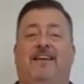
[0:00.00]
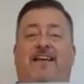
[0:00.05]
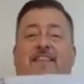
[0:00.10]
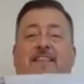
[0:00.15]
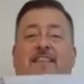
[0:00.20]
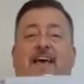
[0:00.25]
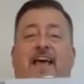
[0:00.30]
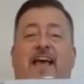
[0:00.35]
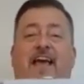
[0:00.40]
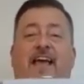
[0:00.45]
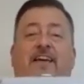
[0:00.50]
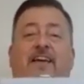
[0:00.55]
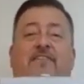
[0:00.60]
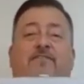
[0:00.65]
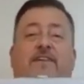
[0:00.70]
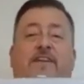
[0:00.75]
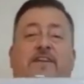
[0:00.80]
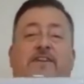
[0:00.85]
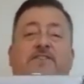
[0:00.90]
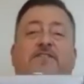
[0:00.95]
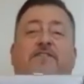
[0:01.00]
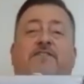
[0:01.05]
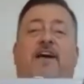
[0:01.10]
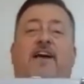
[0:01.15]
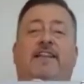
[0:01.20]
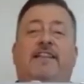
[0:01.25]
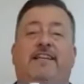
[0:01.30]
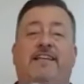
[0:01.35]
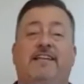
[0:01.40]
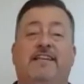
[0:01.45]
hang feature
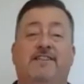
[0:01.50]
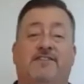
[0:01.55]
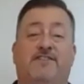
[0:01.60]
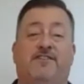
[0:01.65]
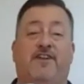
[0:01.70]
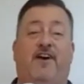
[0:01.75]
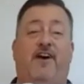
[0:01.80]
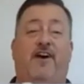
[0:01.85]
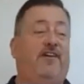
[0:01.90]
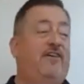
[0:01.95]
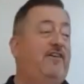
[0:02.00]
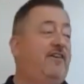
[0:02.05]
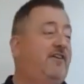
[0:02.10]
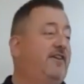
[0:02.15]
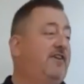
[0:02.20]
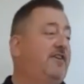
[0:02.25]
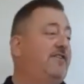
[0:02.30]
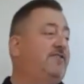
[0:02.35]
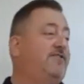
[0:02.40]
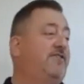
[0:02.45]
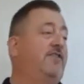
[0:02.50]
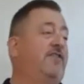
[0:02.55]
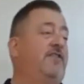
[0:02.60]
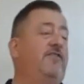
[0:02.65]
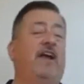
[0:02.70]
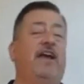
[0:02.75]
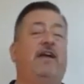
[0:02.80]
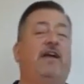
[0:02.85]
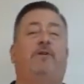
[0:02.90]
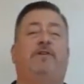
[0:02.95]
on the install. So you're
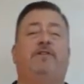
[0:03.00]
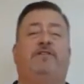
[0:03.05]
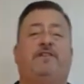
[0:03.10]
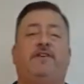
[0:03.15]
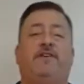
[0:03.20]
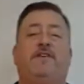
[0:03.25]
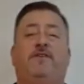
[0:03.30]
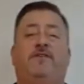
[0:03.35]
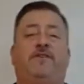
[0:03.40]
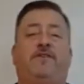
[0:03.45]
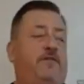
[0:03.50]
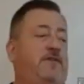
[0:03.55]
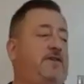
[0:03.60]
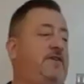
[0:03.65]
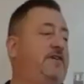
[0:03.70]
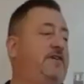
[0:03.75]
able to